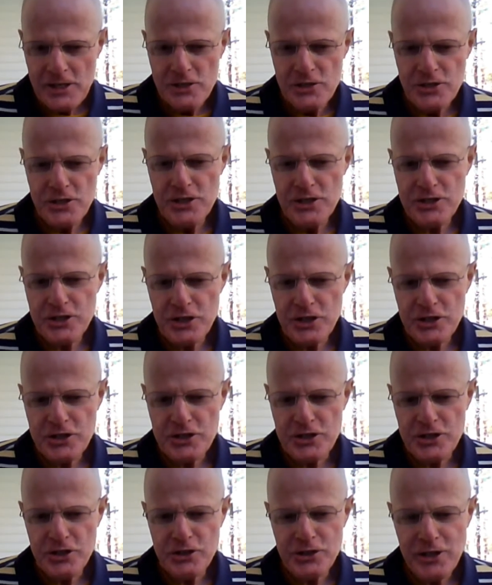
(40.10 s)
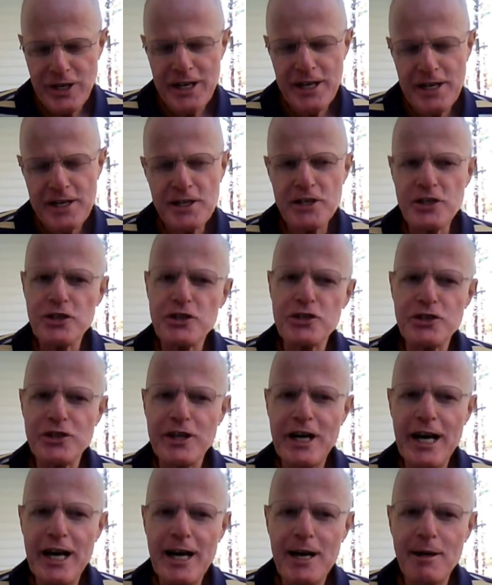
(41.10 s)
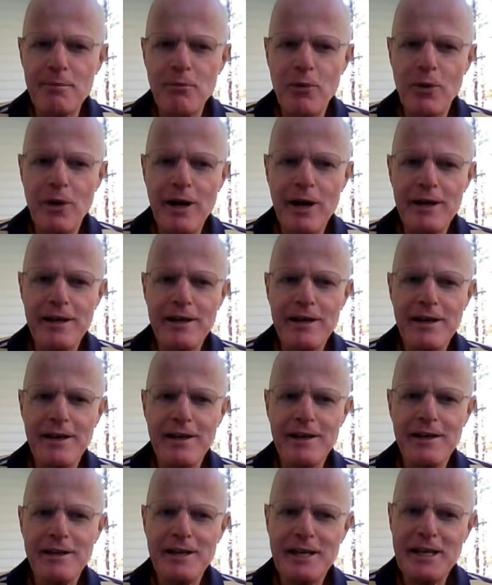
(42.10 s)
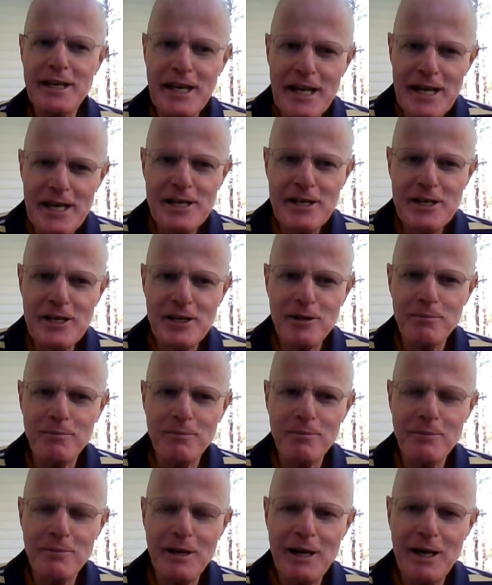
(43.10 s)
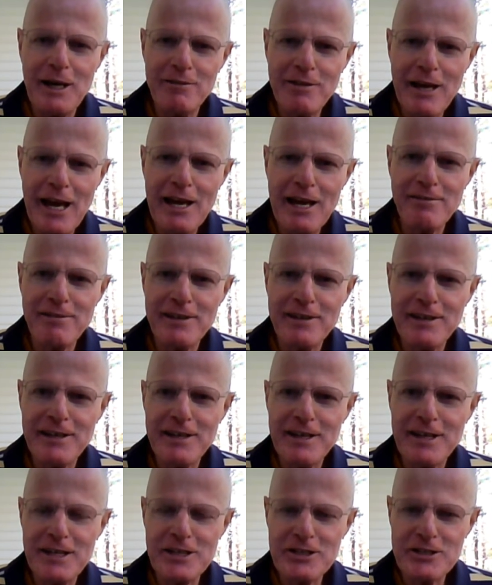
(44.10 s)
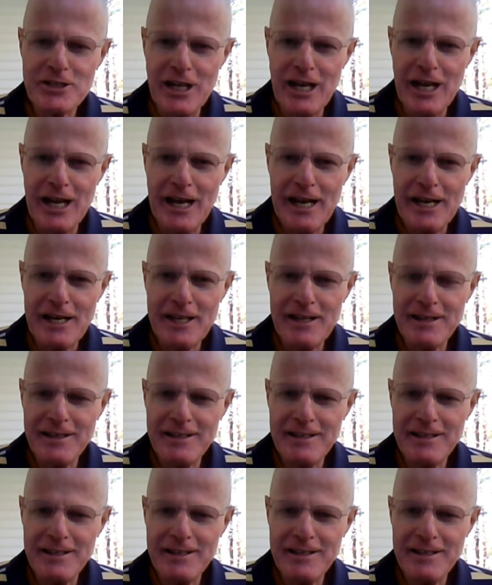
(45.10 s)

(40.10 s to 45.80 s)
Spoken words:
Jesus, in trying to describe what the kingdom of heaven is like,